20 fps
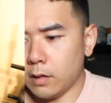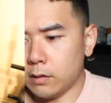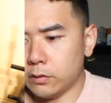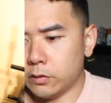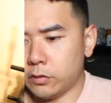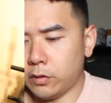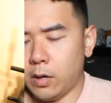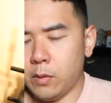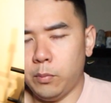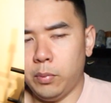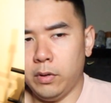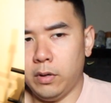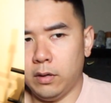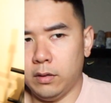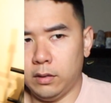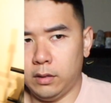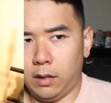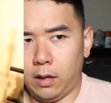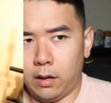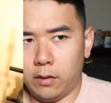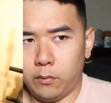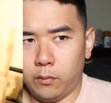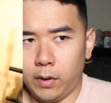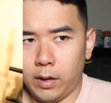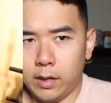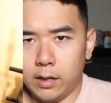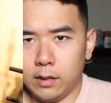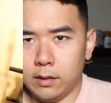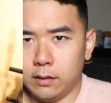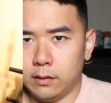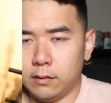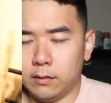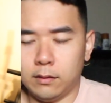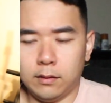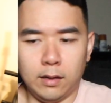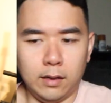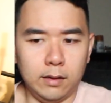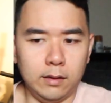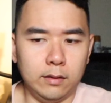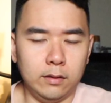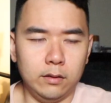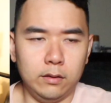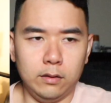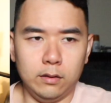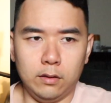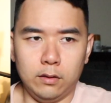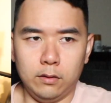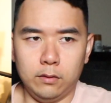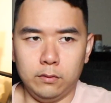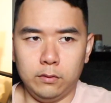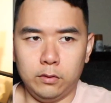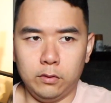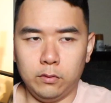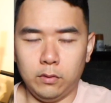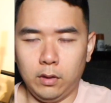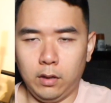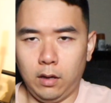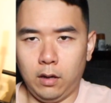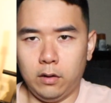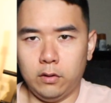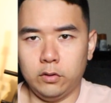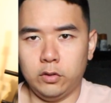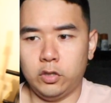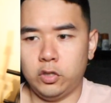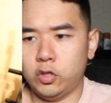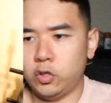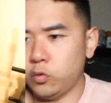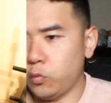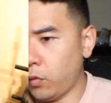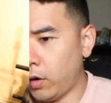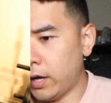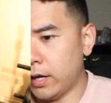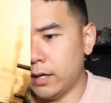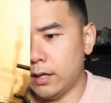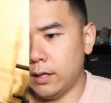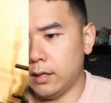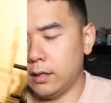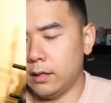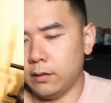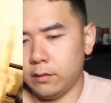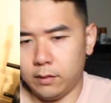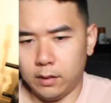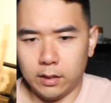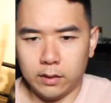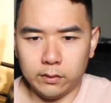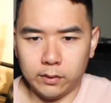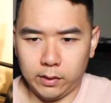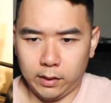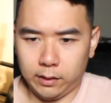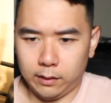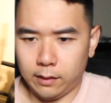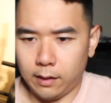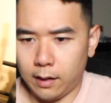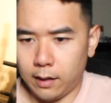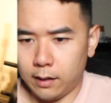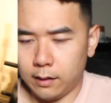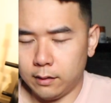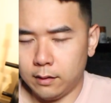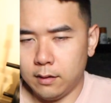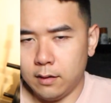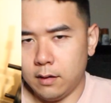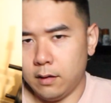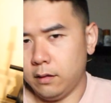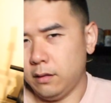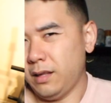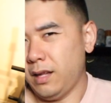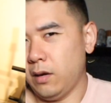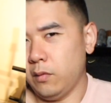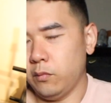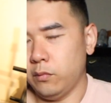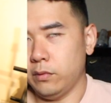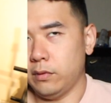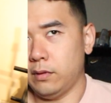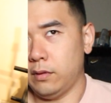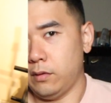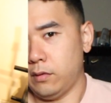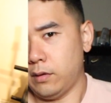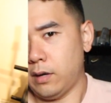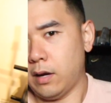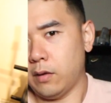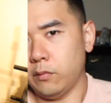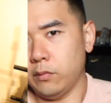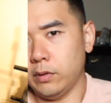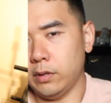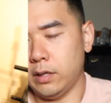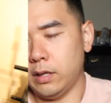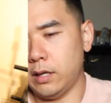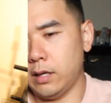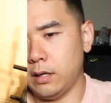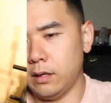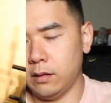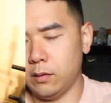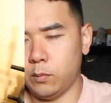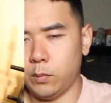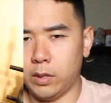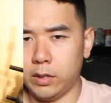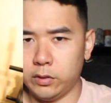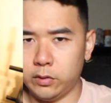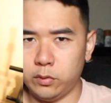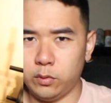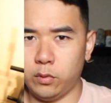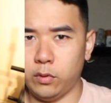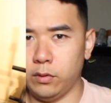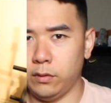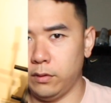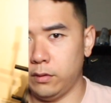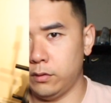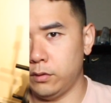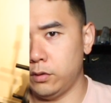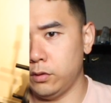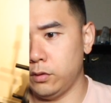try and put on a lot of weight, they do a lot of swaying, things like that. They're not really hitting the muscle, or they're